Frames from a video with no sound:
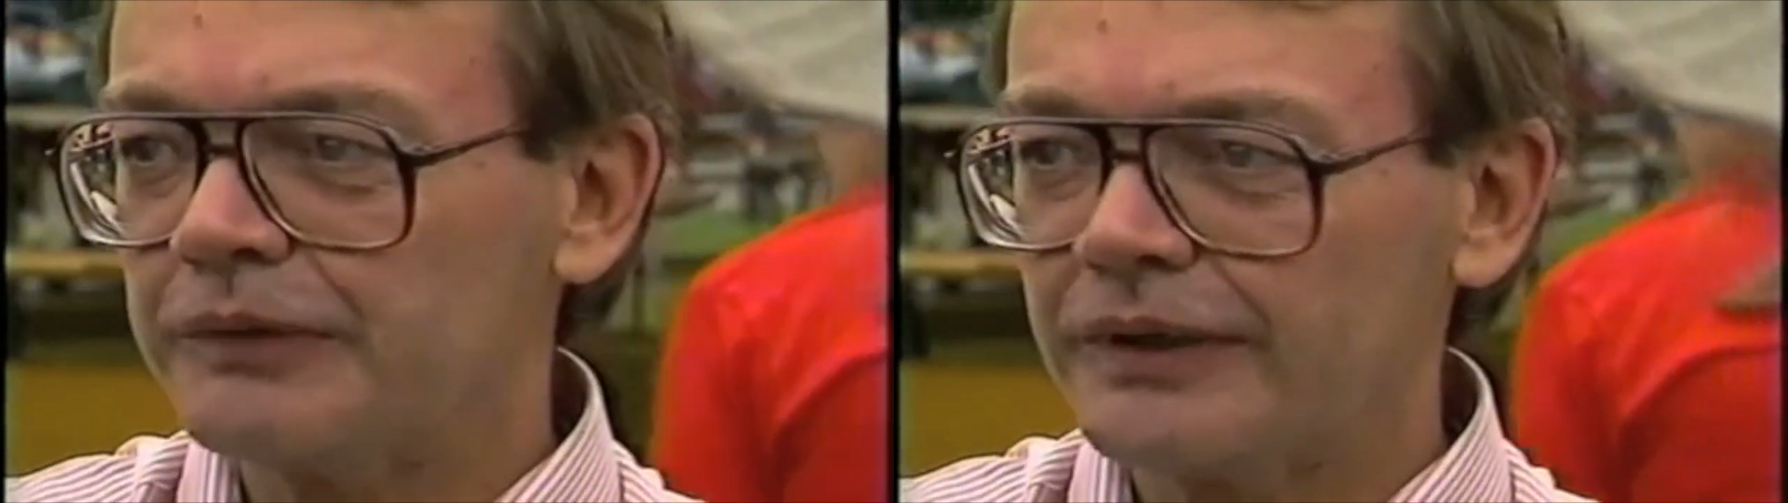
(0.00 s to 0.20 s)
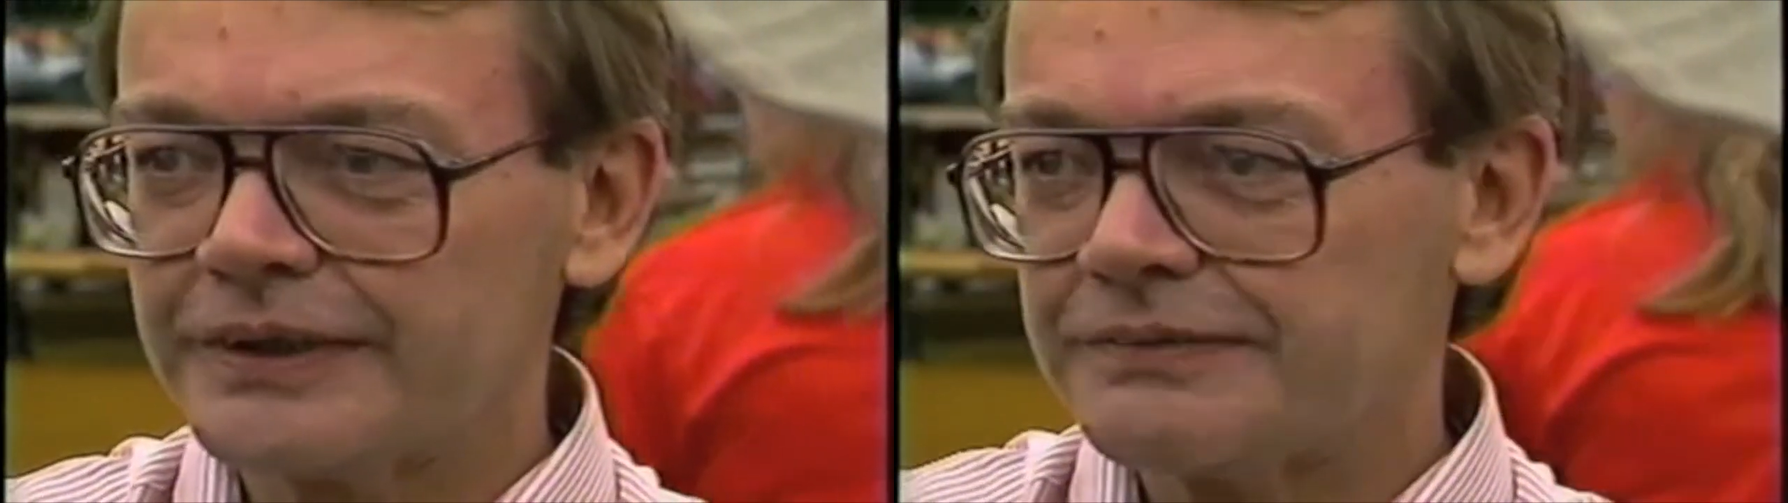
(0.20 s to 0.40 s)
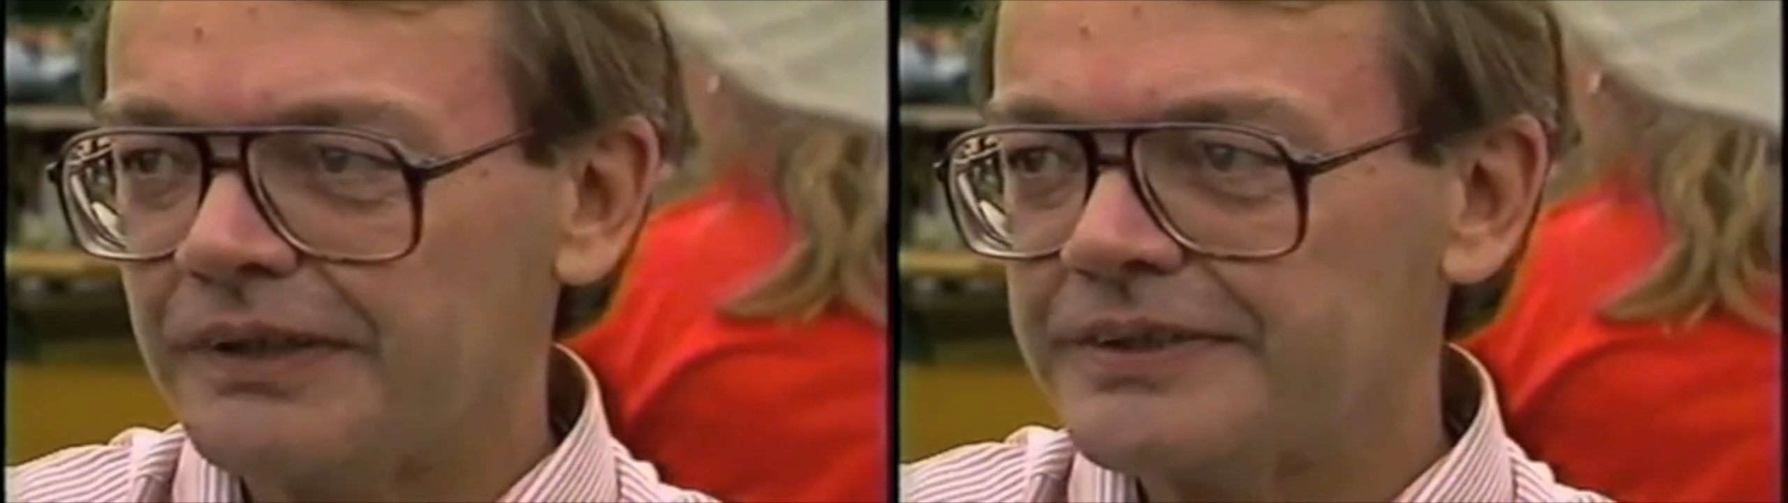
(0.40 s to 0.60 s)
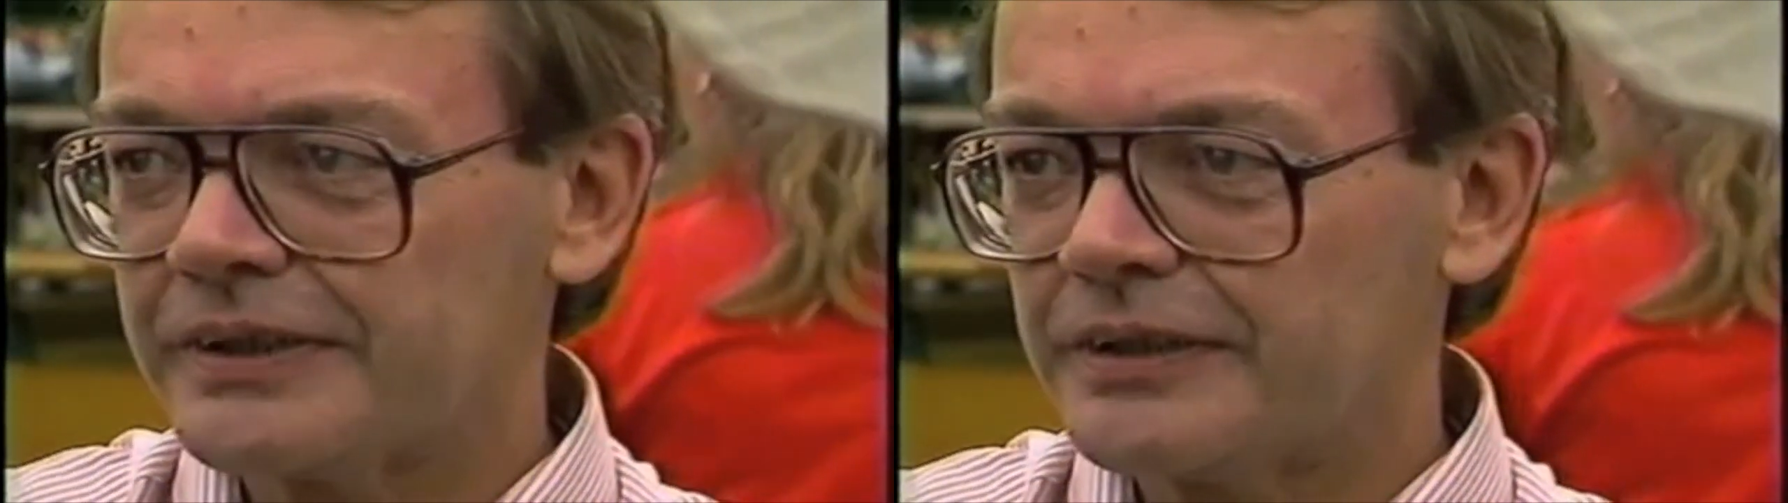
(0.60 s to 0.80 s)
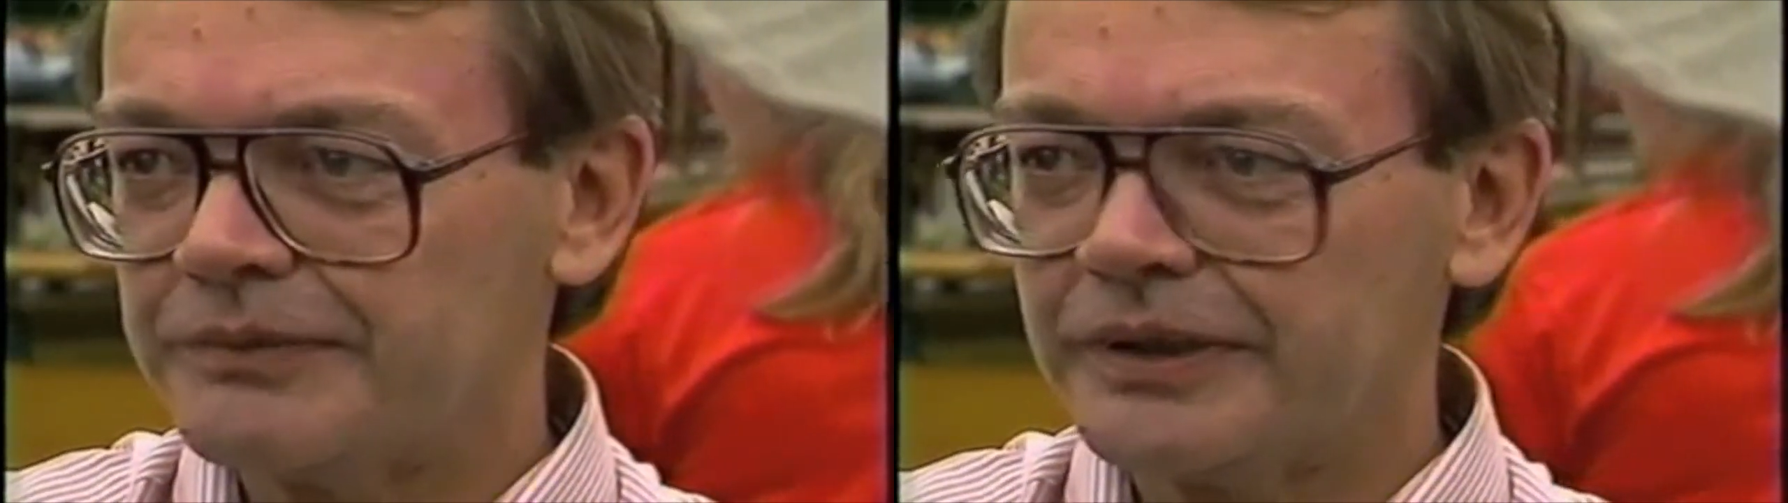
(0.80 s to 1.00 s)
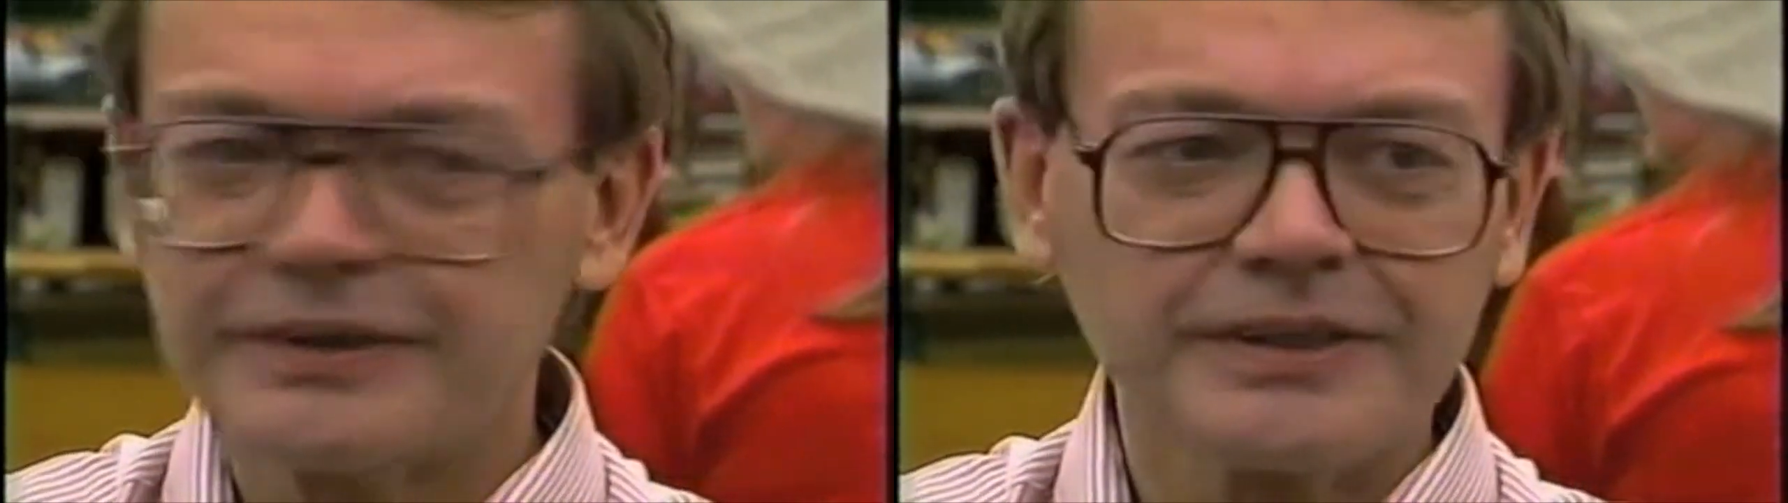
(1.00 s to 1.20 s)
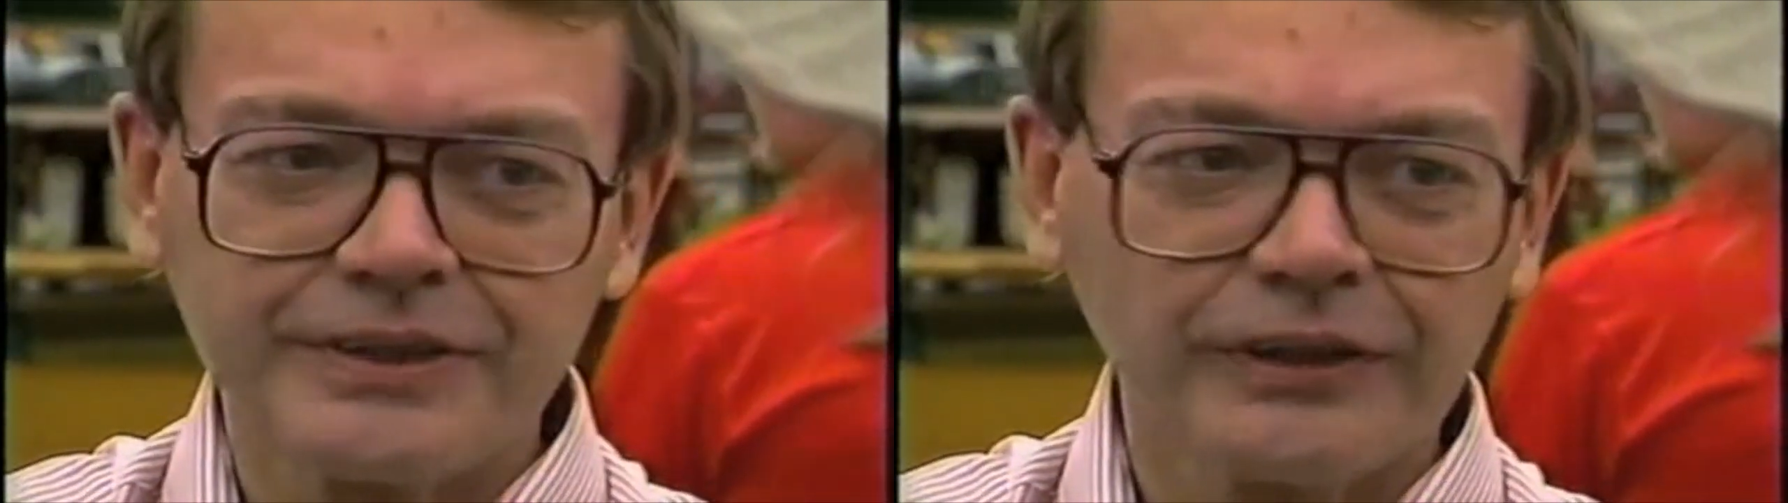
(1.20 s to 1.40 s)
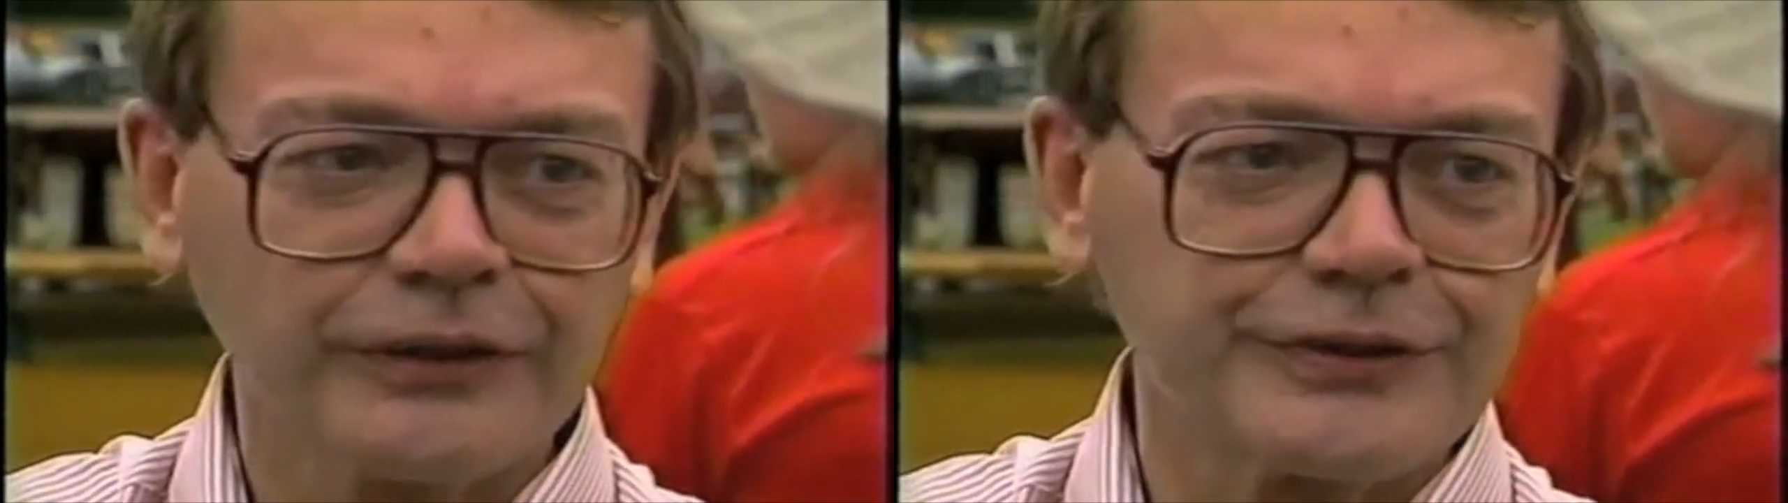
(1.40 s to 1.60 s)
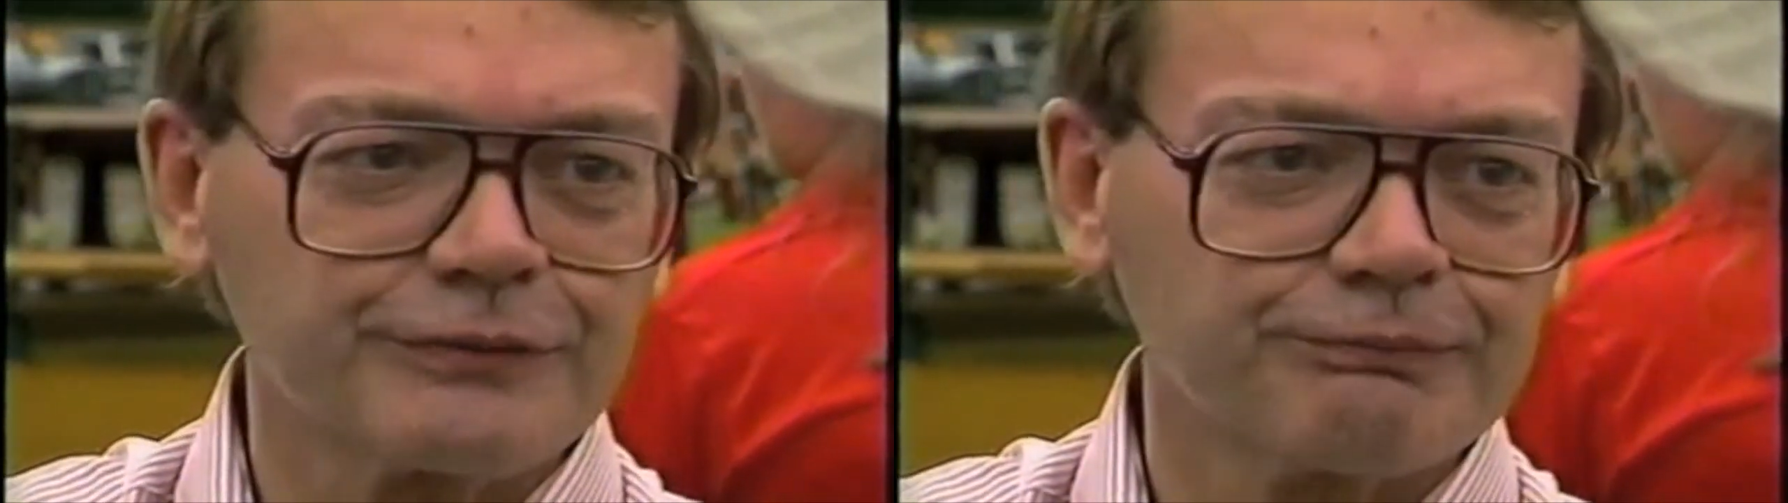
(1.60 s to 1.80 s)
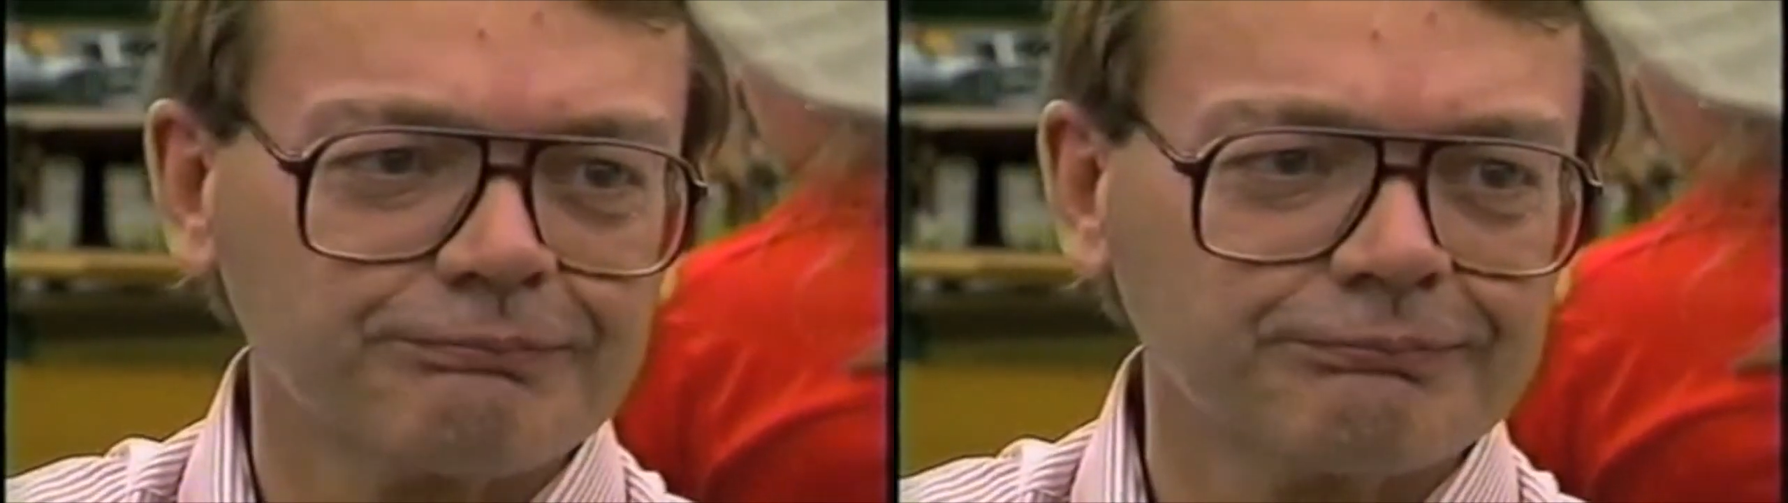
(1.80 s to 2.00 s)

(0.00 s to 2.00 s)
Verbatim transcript: but let's face it, I mean, it's a circus.